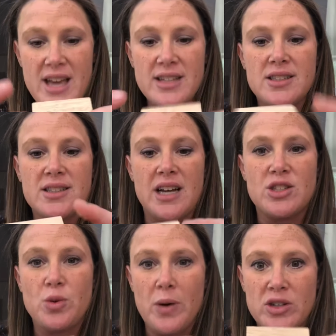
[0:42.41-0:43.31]
Because it's got
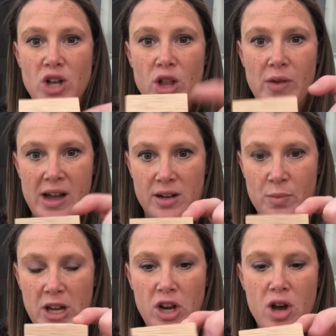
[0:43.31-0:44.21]
squares all around. And
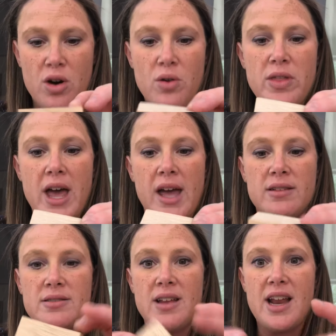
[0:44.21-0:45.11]
we know that
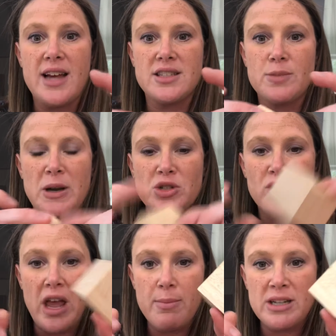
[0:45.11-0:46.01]
it has a special
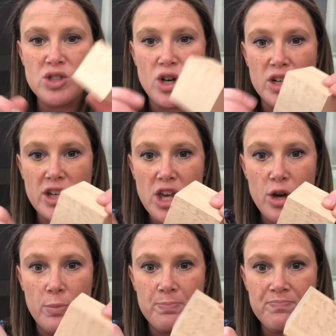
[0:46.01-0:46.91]
name and it's called a
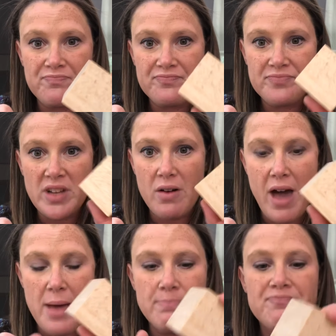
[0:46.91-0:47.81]
cube, okay?